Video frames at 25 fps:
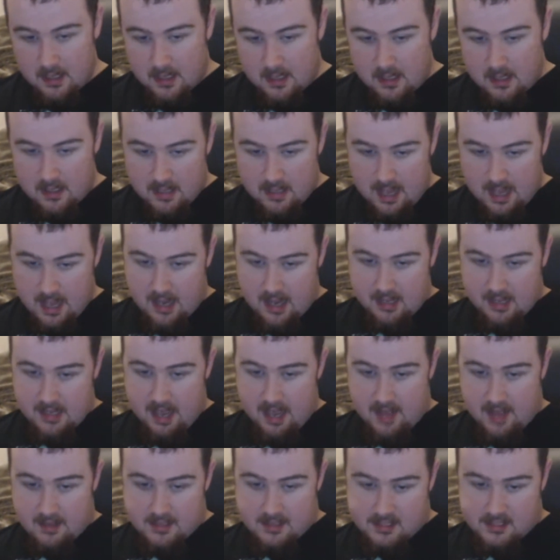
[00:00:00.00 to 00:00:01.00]
yeah,
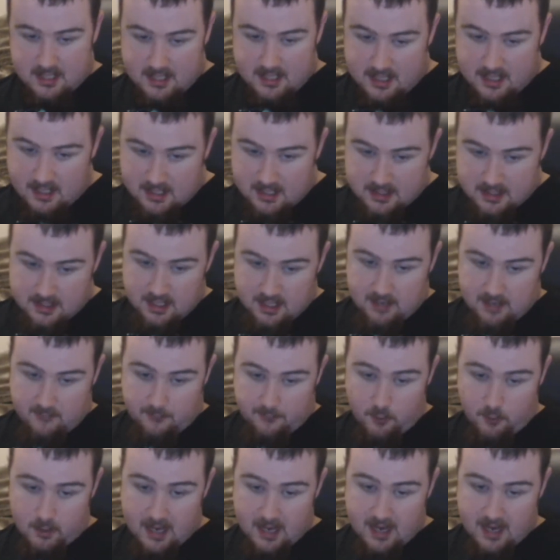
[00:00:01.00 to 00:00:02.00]
this is,
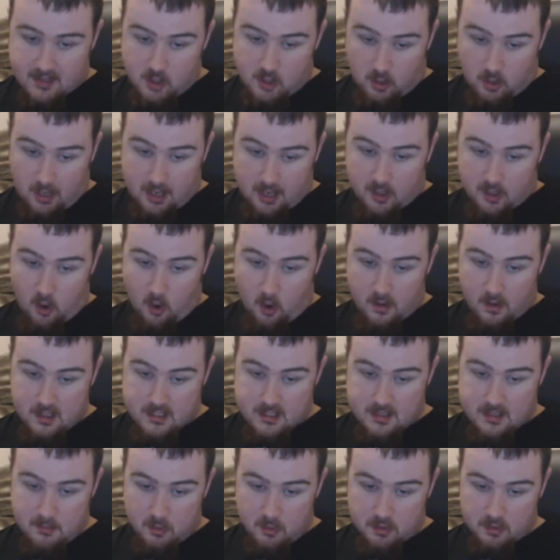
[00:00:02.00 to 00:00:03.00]
fruitcakes are iconic
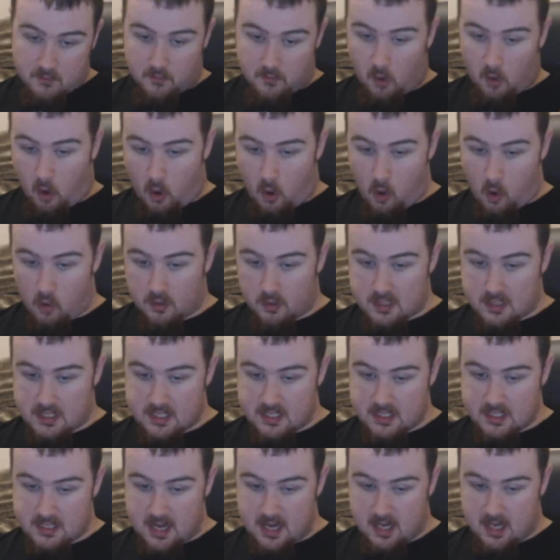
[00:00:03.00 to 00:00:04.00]
symbols of the holiday
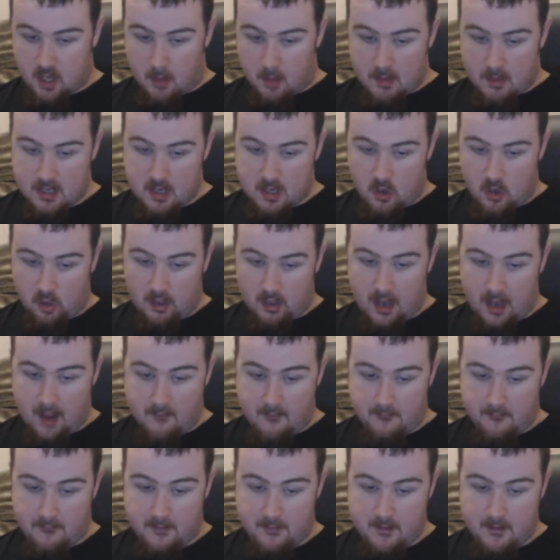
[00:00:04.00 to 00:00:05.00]
season and come in nearly
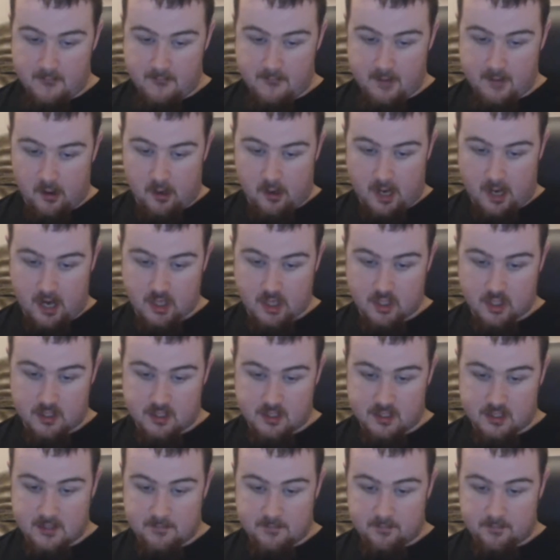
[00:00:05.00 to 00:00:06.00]
infinite
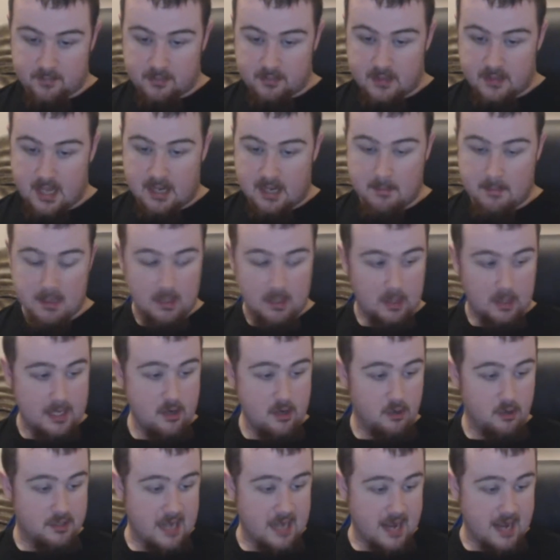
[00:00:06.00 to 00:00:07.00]
variations. They can be light
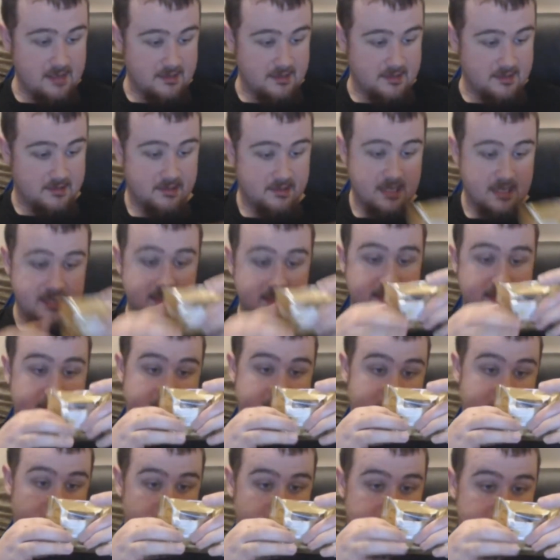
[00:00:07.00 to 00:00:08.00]
or dense. This
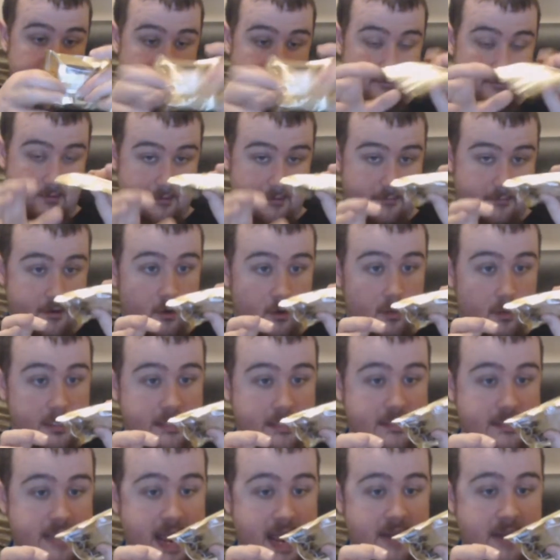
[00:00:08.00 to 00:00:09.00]
looks like a fairly
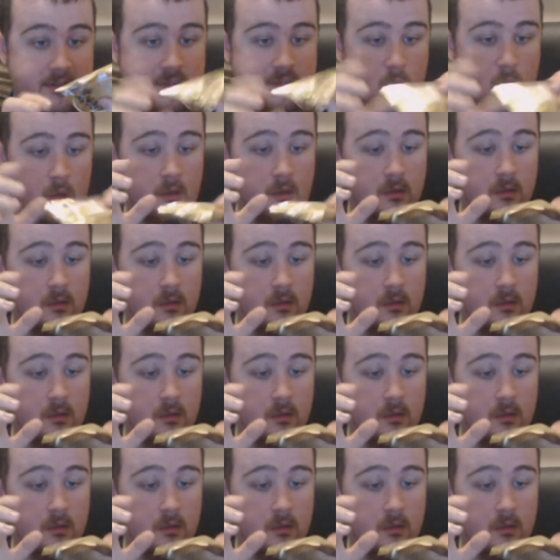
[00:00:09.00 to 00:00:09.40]
dense one.